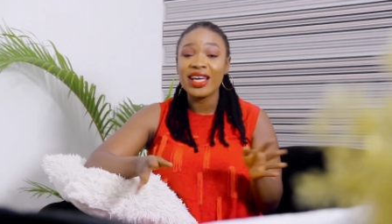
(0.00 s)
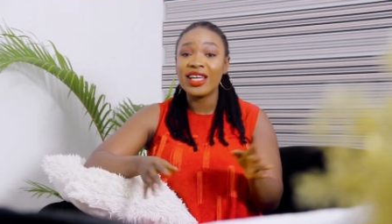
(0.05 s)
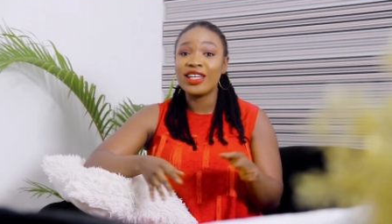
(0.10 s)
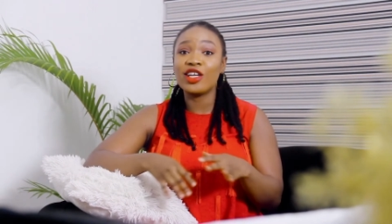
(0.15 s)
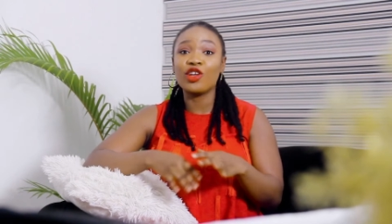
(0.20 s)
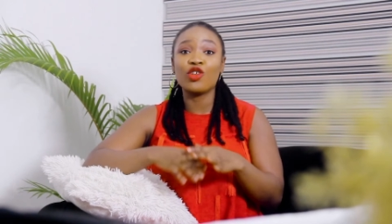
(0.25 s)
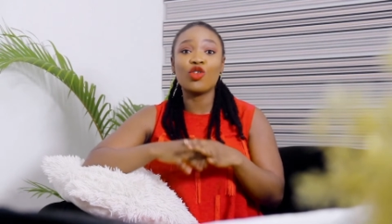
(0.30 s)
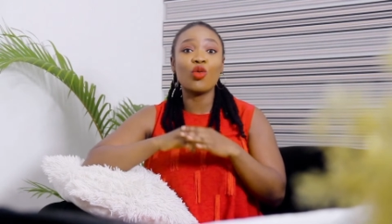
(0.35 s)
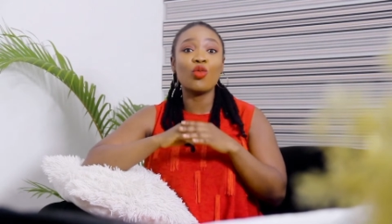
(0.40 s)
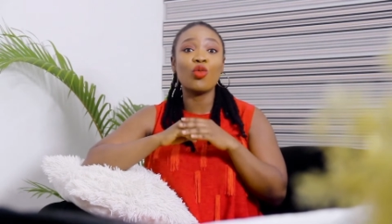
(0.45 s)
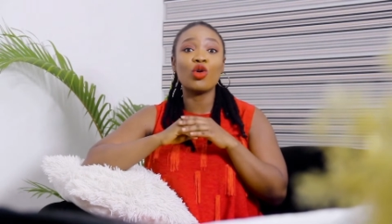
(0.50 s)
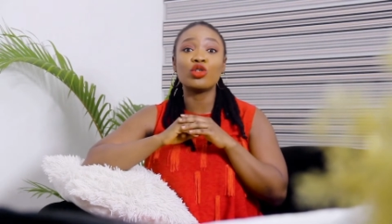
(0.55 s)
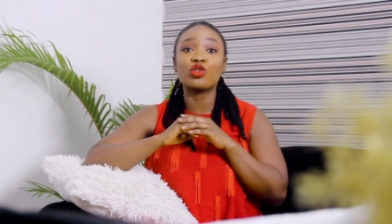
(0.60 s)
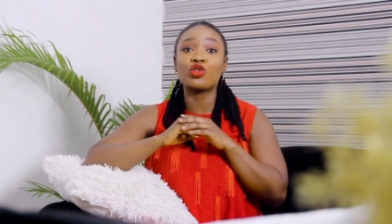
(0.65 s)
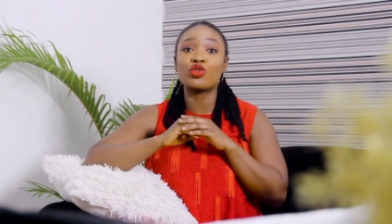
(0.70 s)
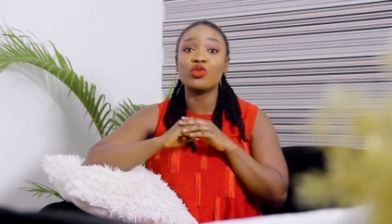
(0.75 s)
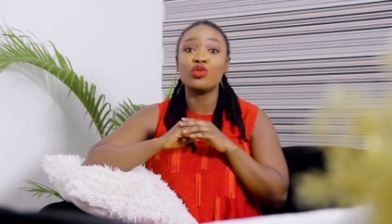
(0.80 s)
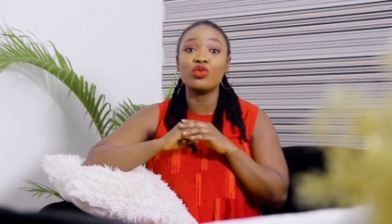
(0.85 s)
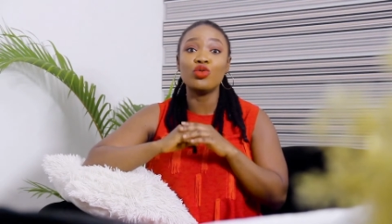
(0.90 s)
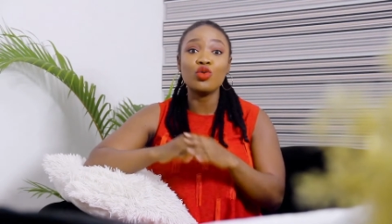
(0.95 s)
They don't want
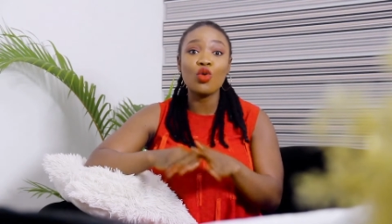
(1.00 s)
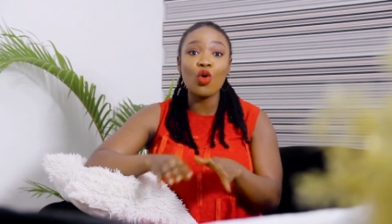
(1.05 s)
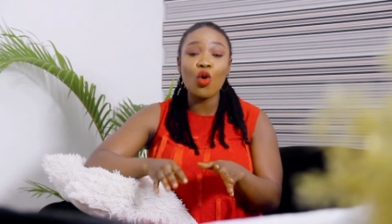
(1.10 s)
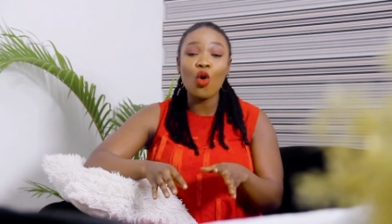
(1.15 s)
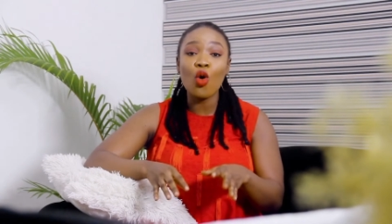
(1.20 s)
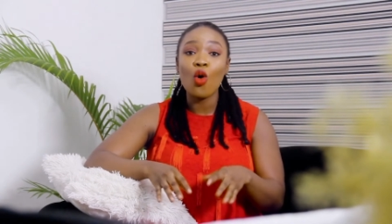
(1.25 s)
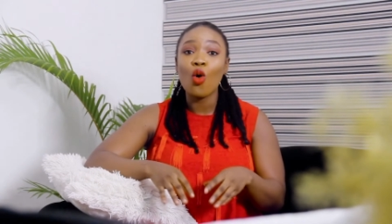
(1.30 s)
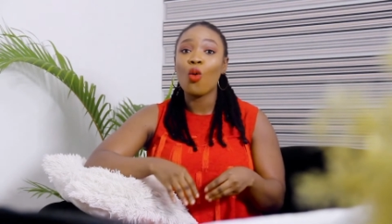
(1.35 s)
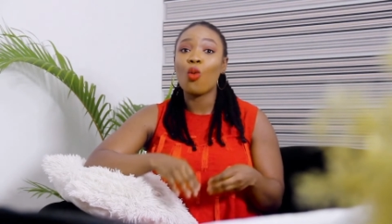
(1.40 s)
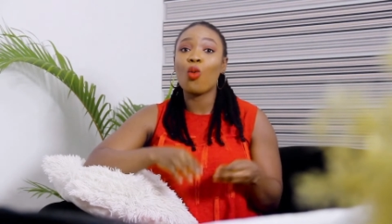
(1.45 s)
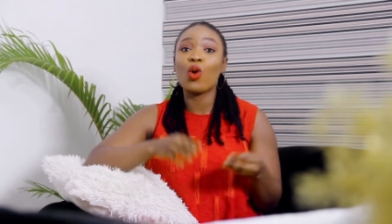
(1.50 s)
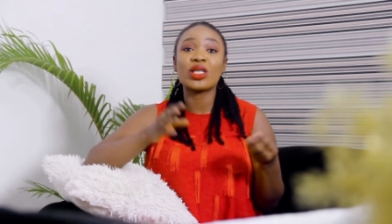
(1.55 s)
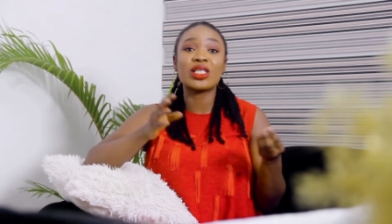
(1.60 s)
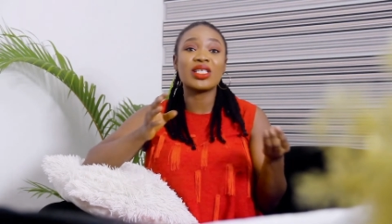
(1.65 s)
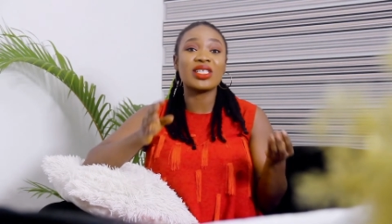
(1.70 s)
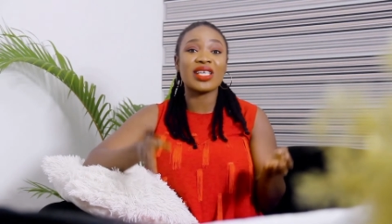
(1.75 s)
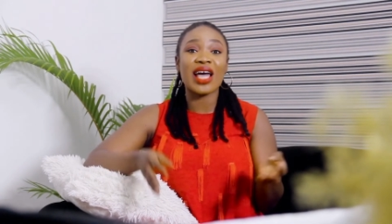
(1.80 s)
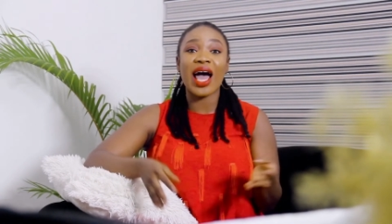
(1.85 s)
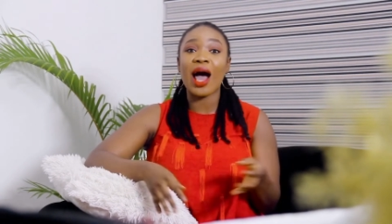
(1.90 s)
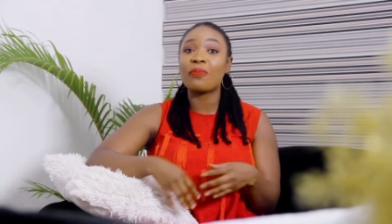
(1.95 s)
to know what
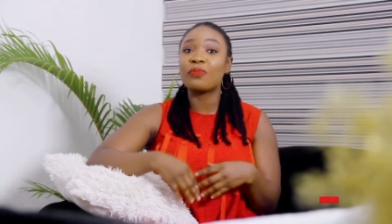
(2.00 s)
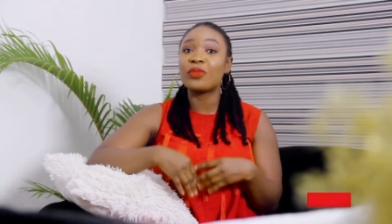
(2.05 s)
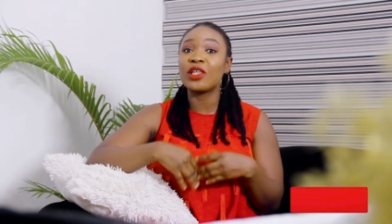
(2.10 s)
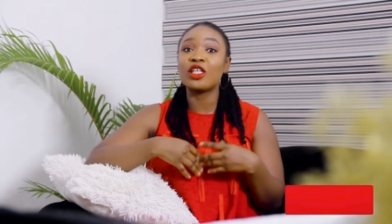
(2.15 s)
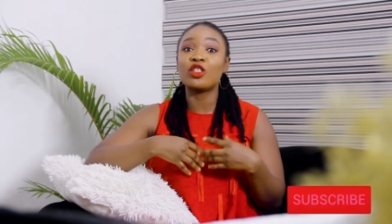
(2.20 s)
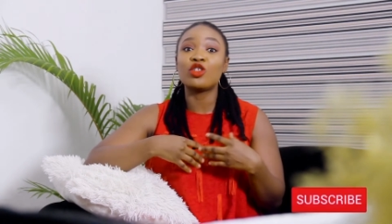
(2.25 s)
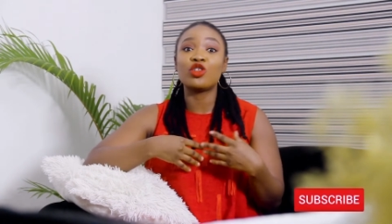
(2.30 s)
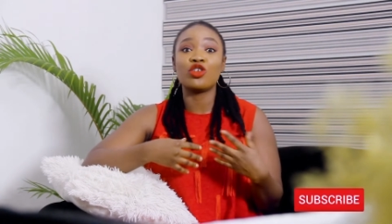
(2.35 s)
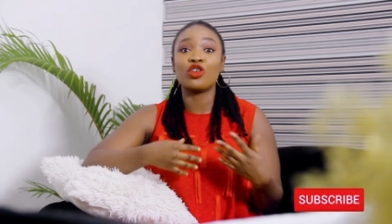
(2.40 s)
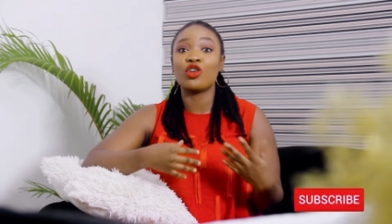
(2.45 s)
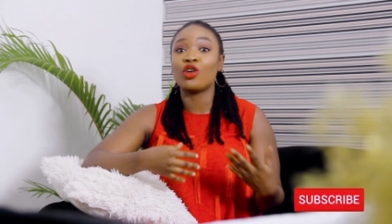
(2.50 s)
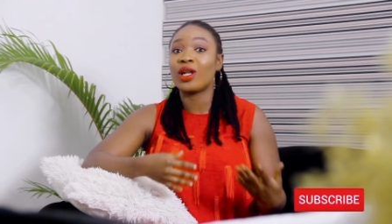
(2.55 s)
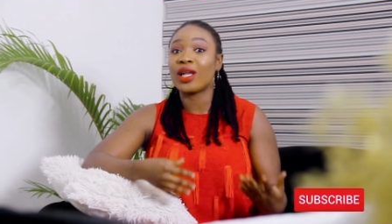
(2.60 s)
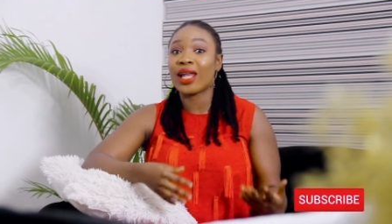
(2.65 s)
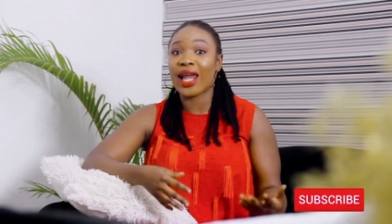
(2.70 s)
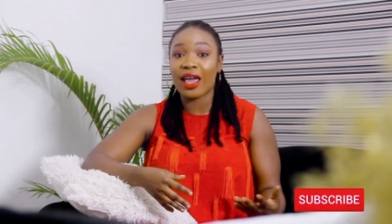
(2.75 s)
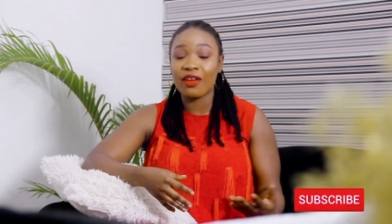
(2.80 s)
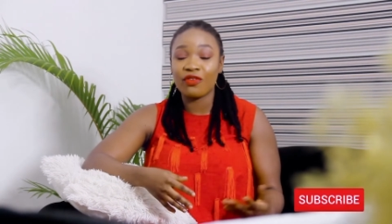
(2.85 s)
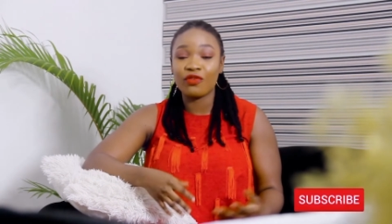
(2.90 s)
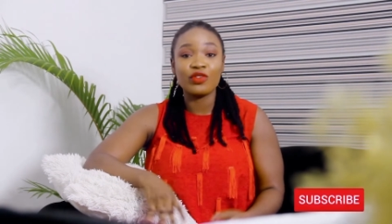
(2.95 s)
is happening to your
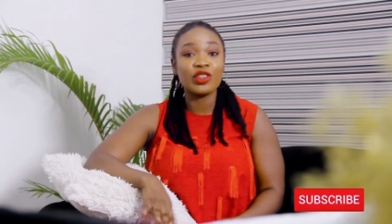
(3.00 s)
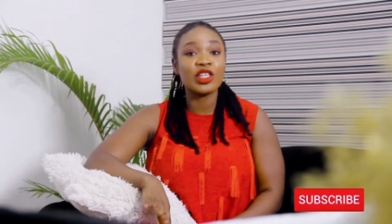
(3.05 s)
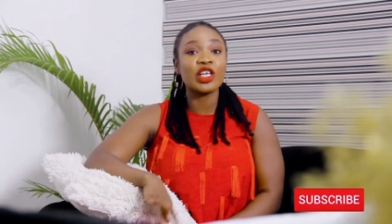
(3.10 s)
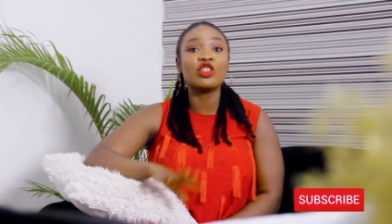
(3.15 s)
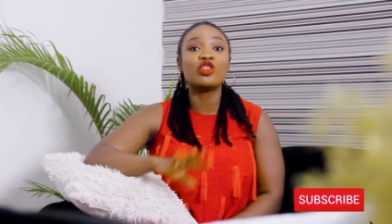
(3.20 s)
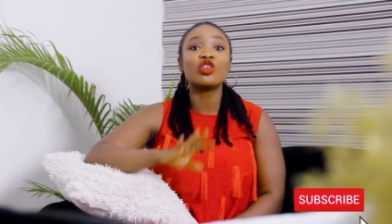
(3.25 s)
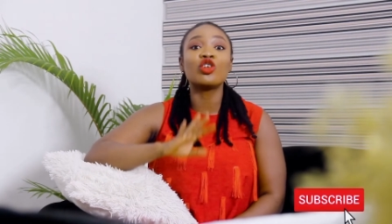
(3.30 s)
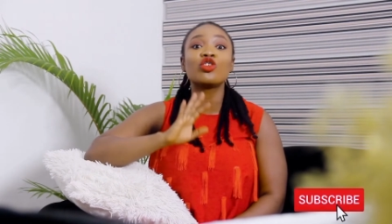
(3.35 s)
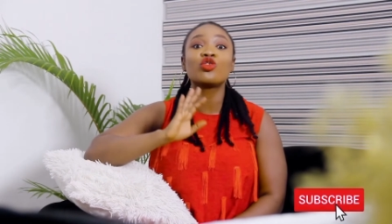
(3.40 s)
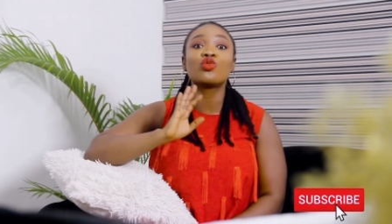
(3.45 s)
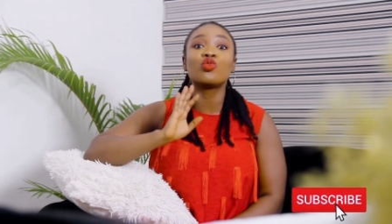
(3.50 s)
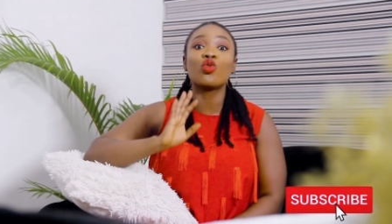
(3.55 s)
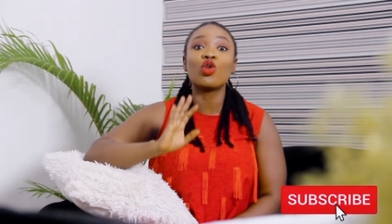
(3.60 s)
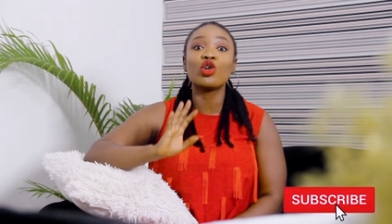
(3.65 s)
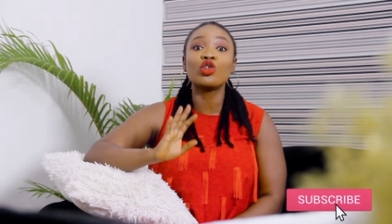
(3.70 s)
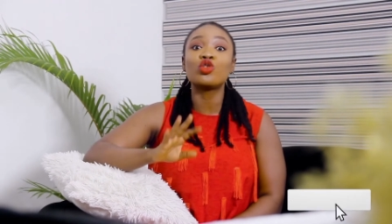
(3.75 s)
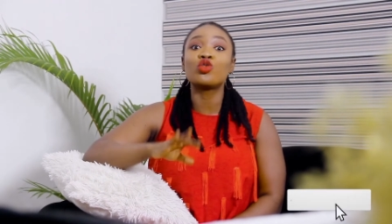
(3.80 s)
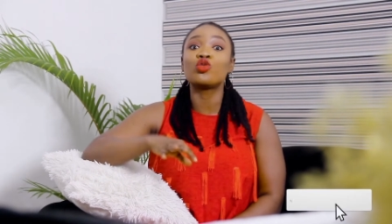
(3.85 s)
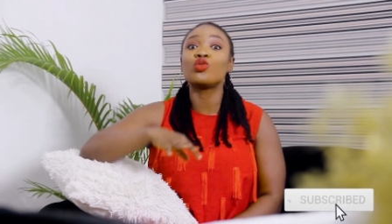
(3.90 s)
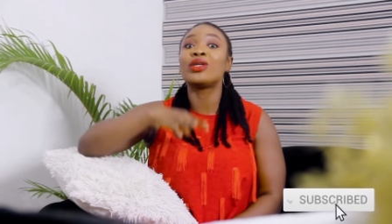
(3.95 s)
life. They just
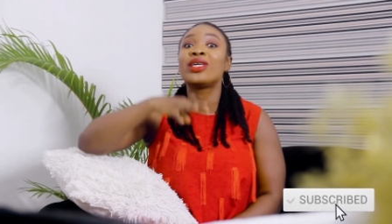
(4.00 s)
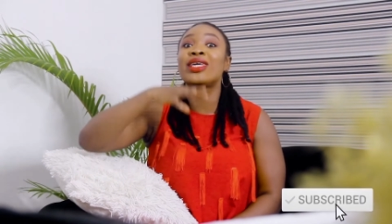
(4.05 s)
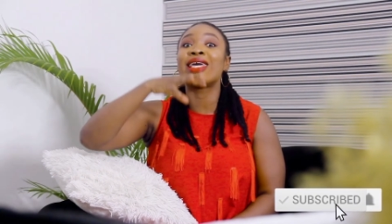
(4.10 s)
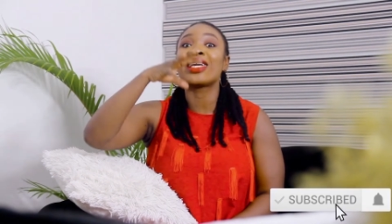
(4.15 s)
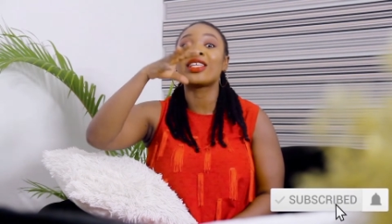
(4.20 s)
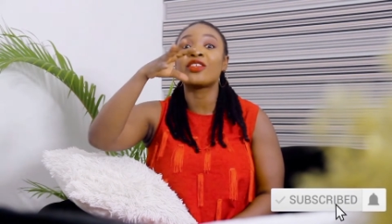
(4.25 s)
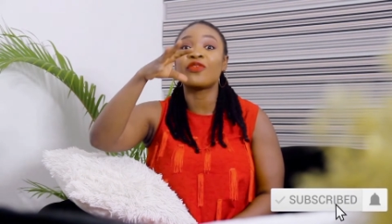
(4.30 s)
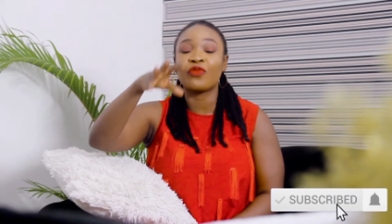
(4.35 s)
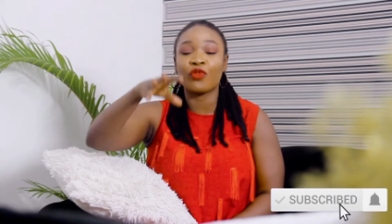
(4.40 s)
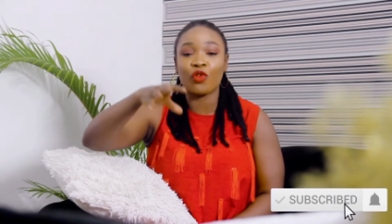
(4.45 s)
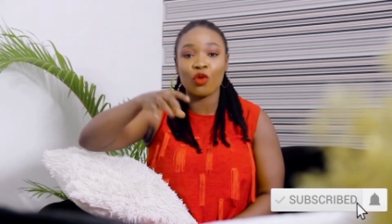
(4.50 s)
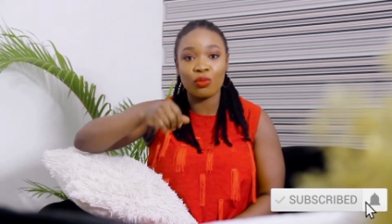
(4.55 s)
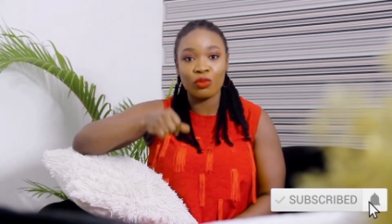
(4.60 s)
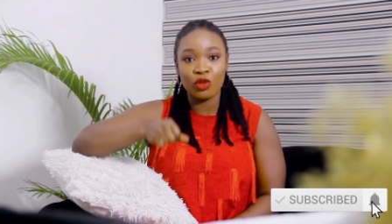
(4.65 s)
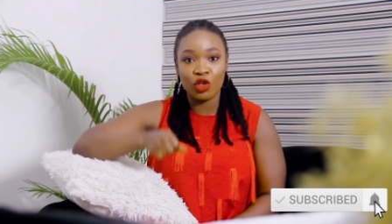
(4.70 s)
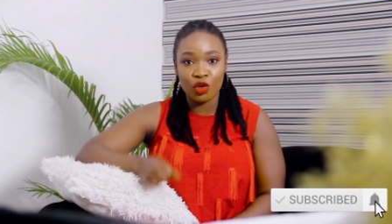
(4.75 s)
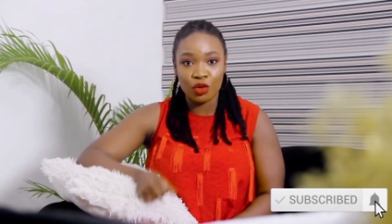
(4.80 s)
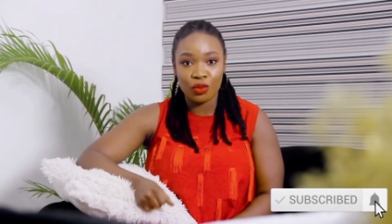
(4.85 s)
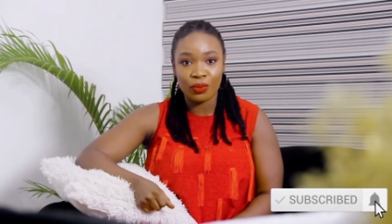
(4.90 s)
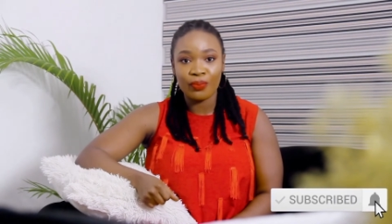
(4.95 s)
want to get from
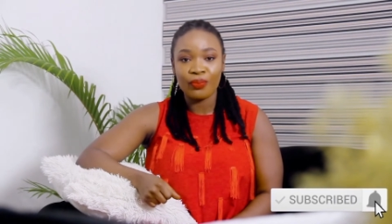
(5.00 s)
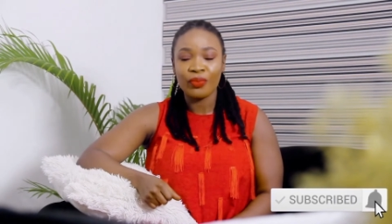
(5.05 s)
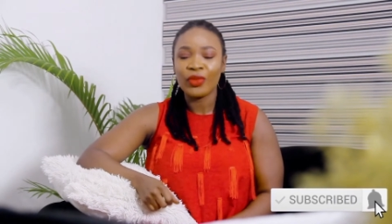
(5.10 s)
you.